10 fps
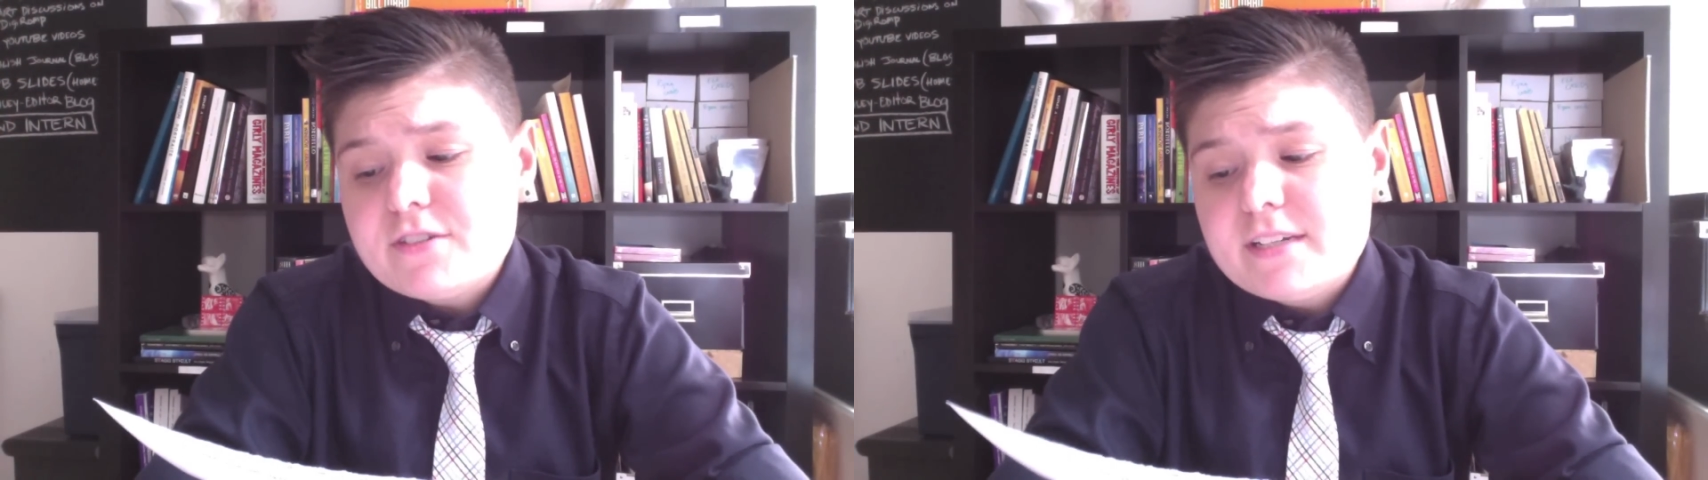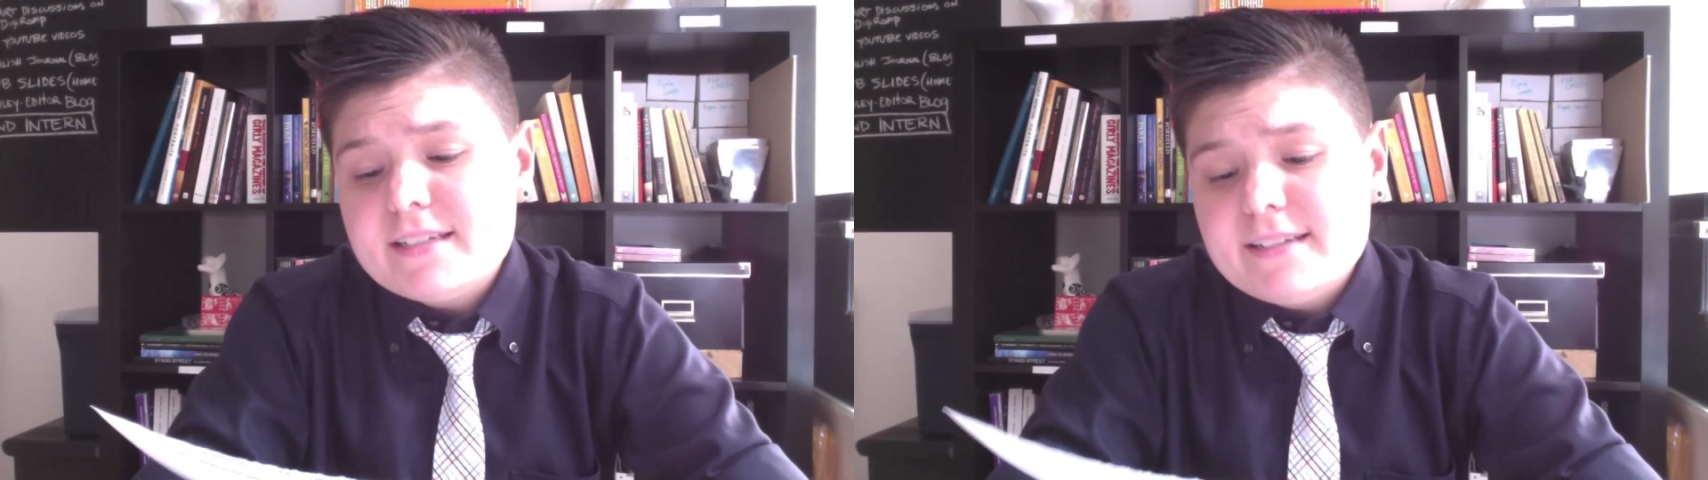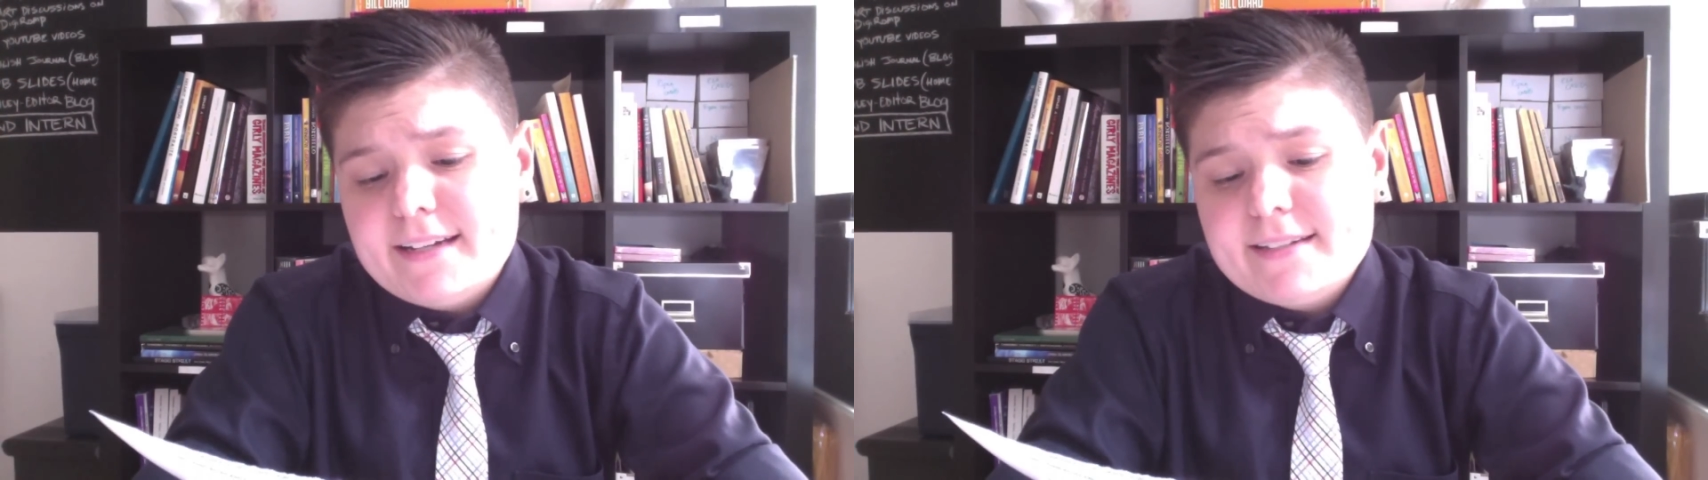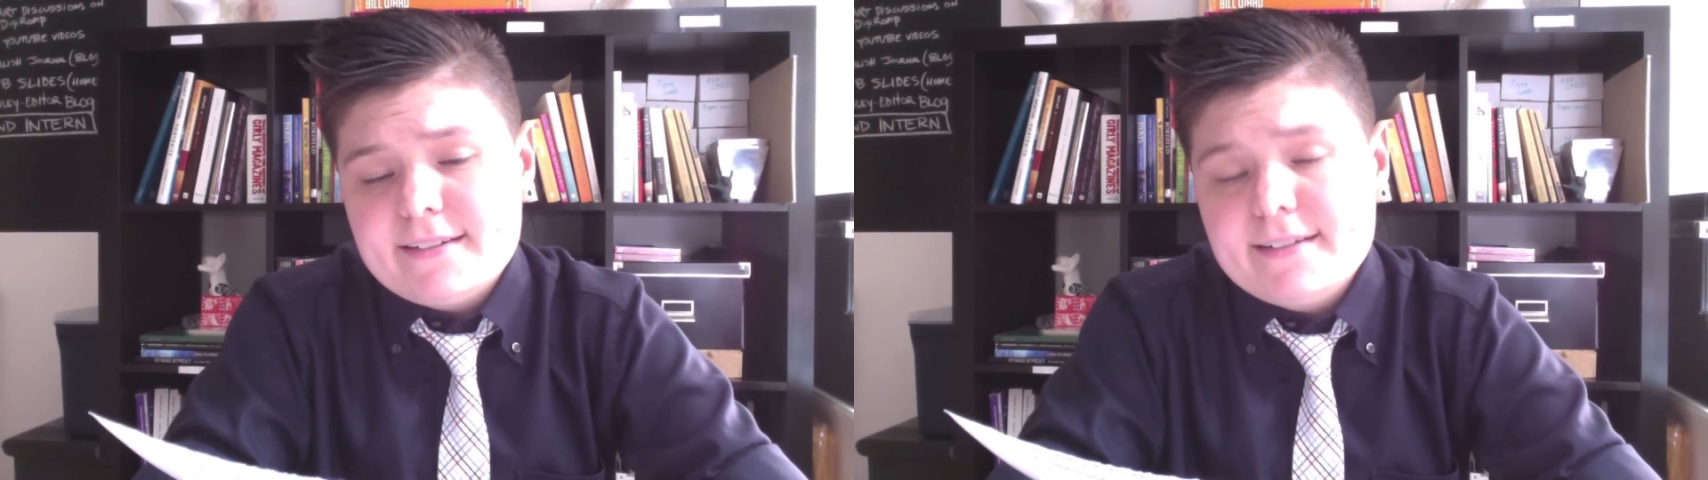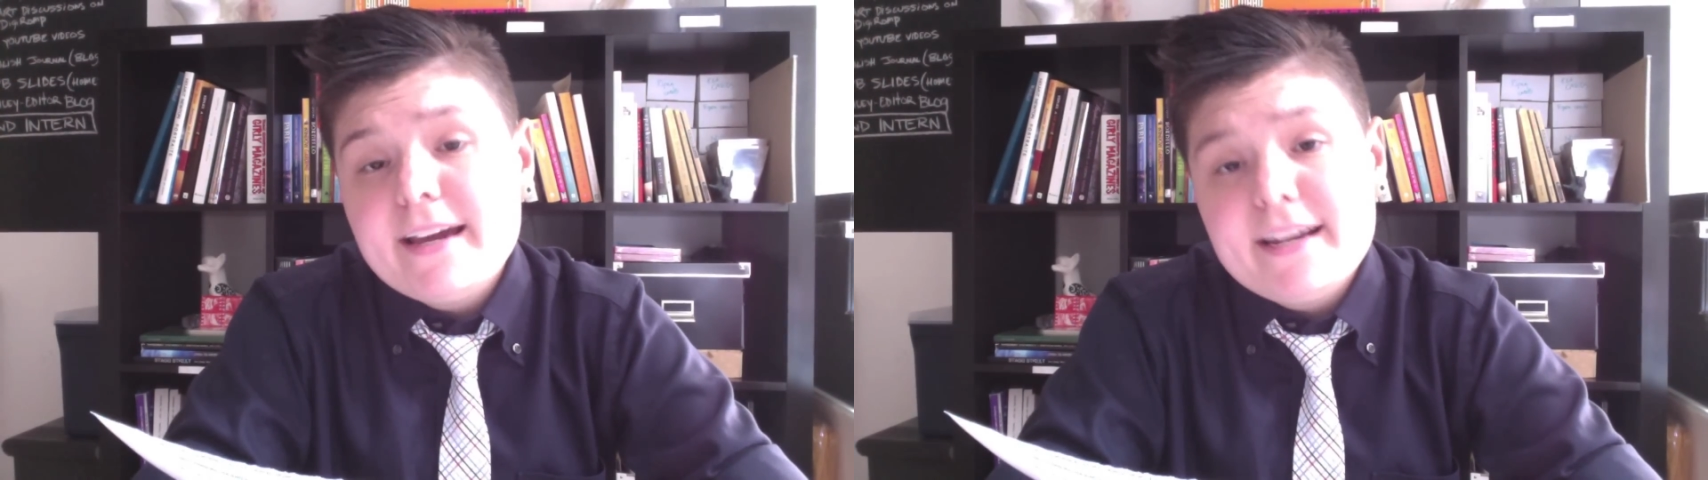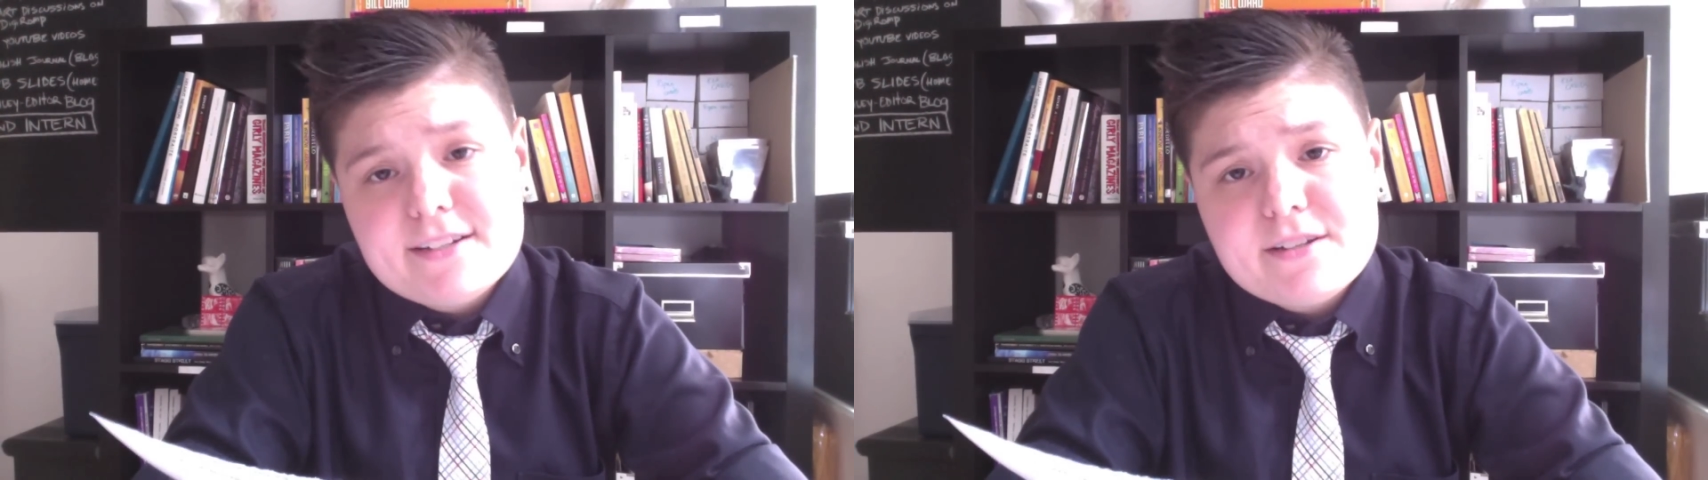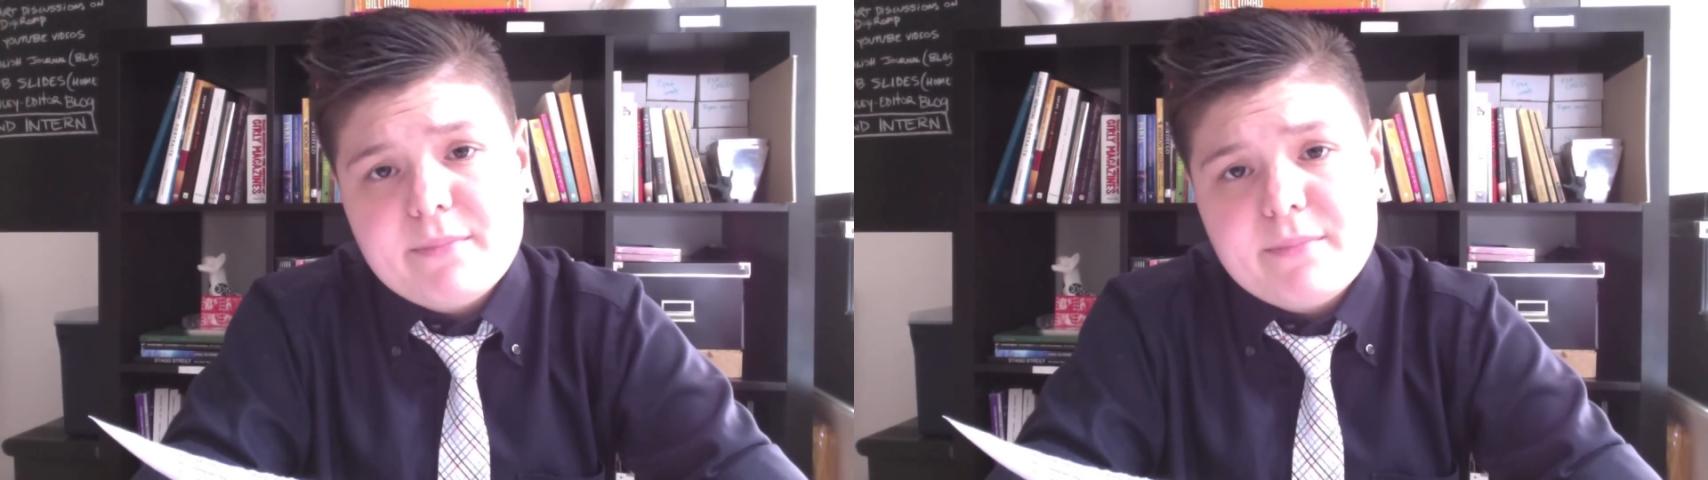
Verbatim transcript: get tested and is it